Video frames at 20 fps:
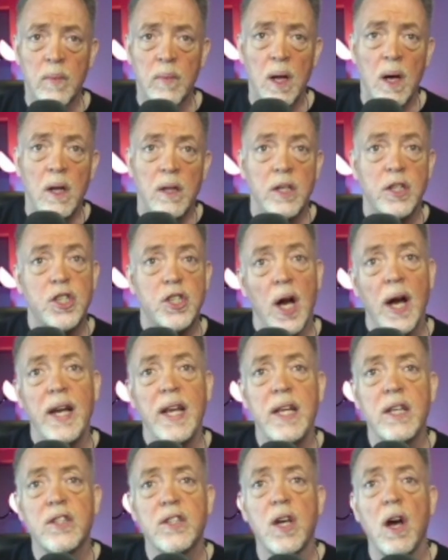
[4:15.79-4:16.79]
The
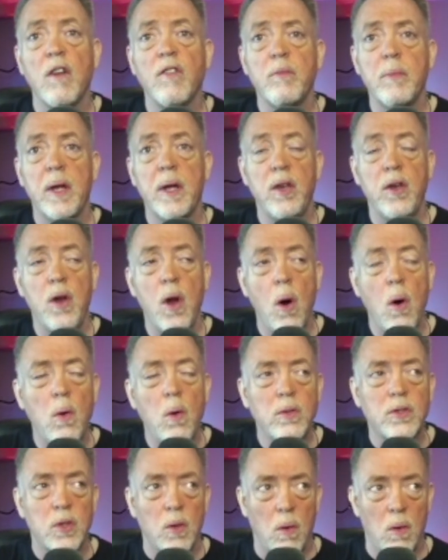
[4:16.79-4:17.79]
Chinese government
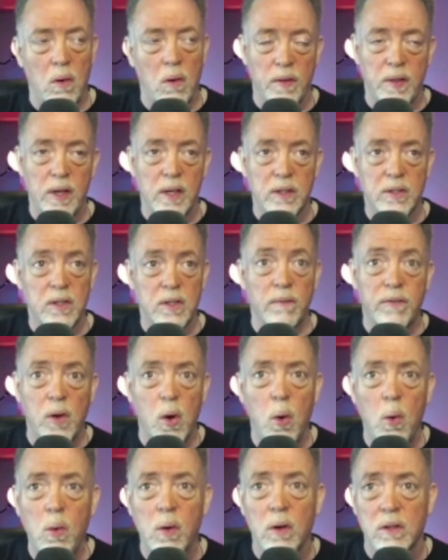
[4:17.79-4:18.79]
knows all this, of
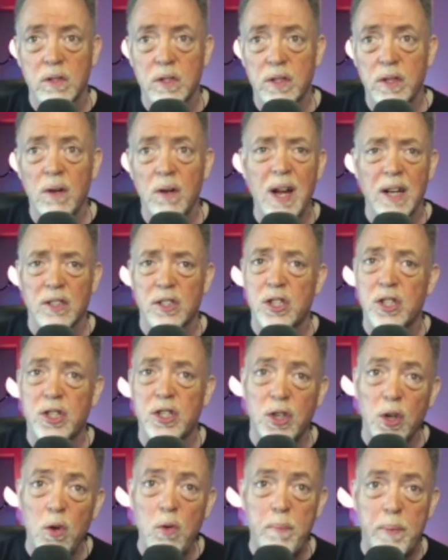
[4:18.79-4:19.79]
course. They're not
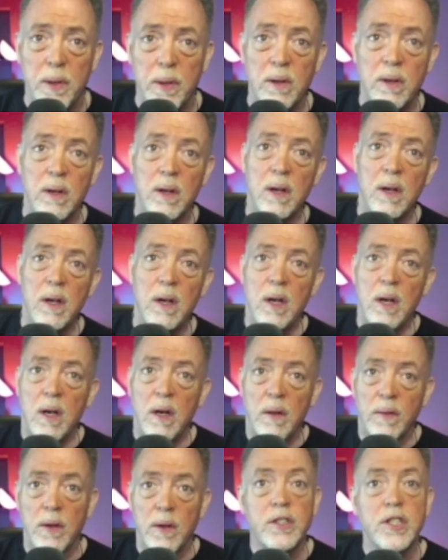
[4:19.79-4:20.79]
stupid.
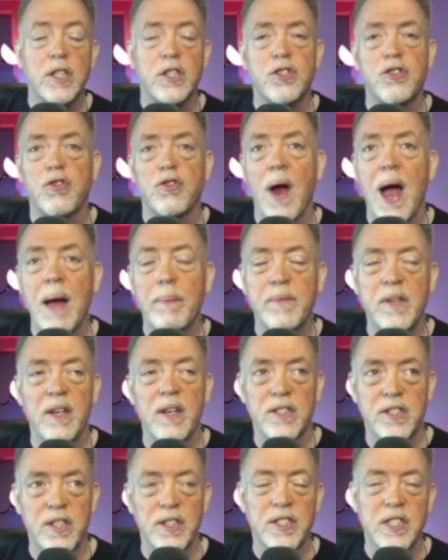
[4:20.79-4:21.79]
They're just trapped in a
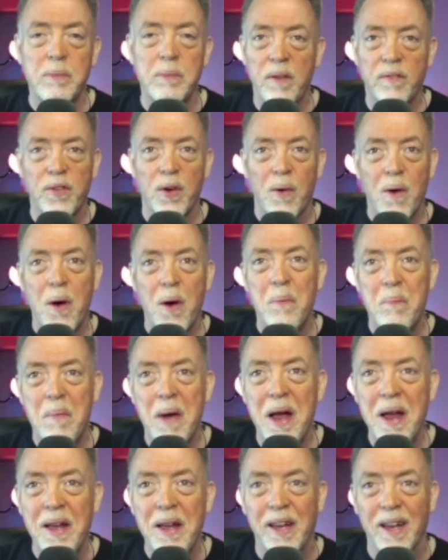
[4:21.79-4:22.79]
system of their own
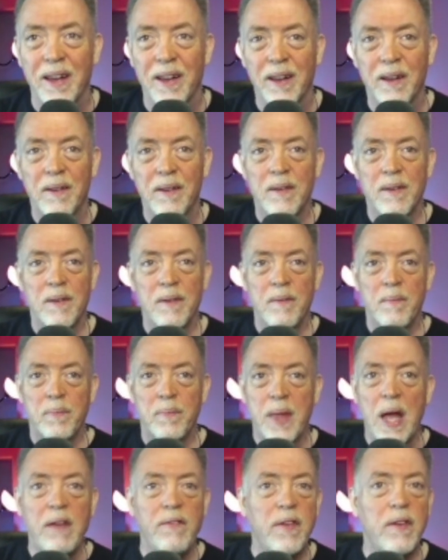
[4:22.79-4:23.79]
making.
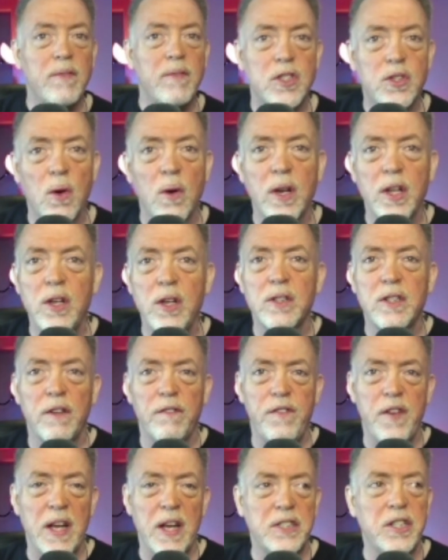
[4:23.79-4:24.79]
They've even started using
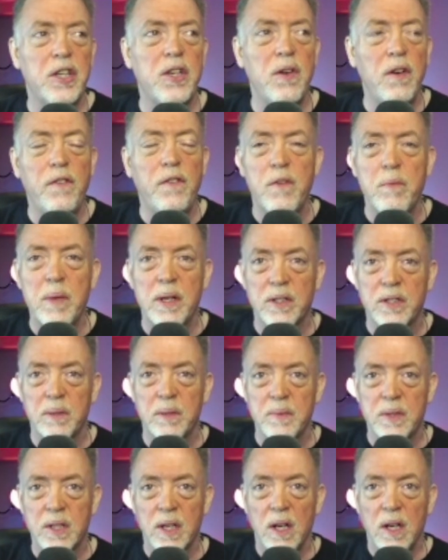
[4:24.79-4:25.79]
fancy
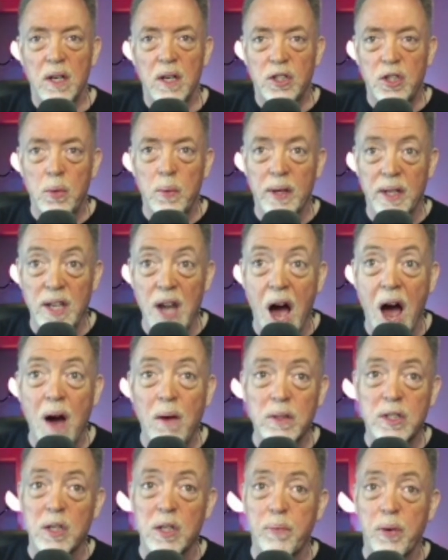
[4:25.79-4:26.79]
euphemisms to
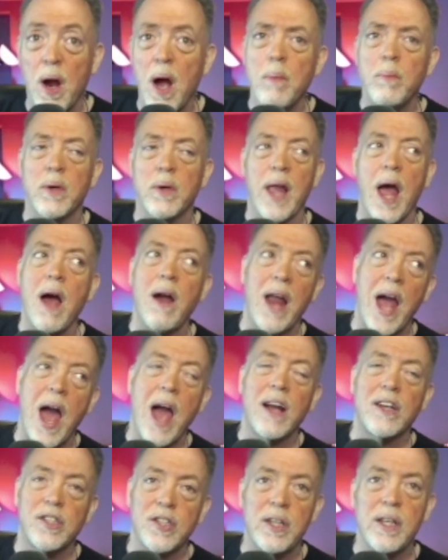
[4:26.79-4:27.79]
acknowledge the problem without
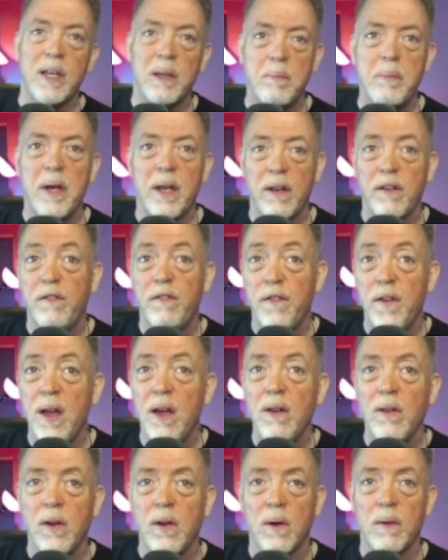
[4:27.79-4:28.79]
actually admitting
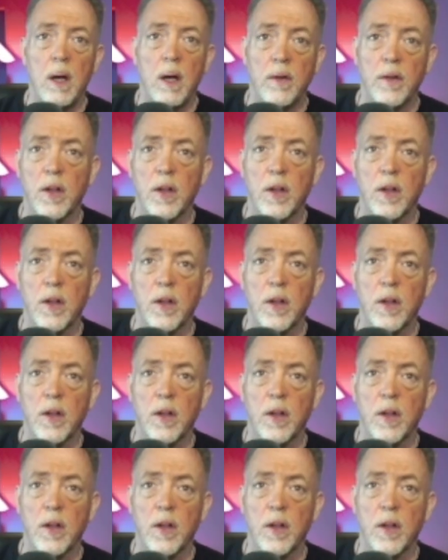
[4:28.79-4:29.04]
failure.